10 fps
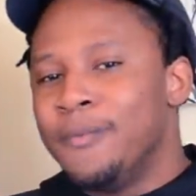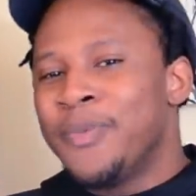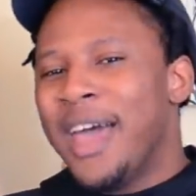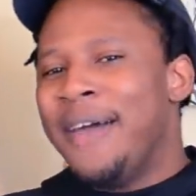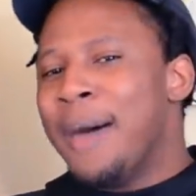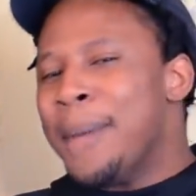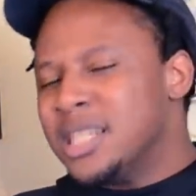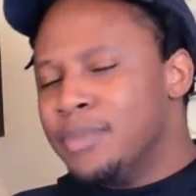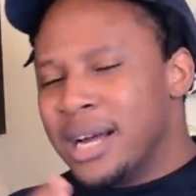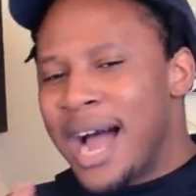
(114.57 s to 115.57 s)
And that
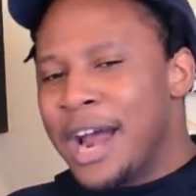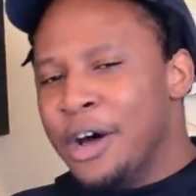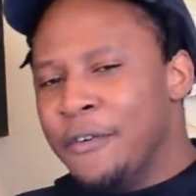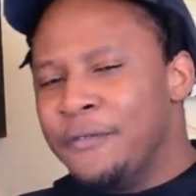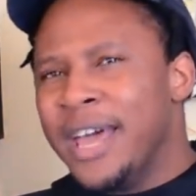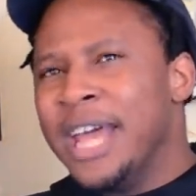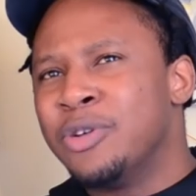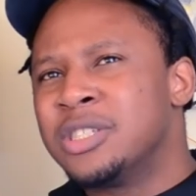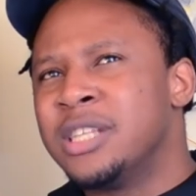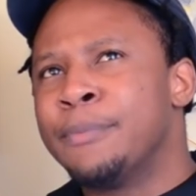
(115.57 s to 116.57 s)
makes him a kind of
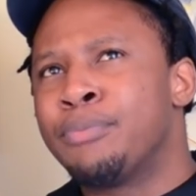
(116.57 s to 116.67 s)
interesting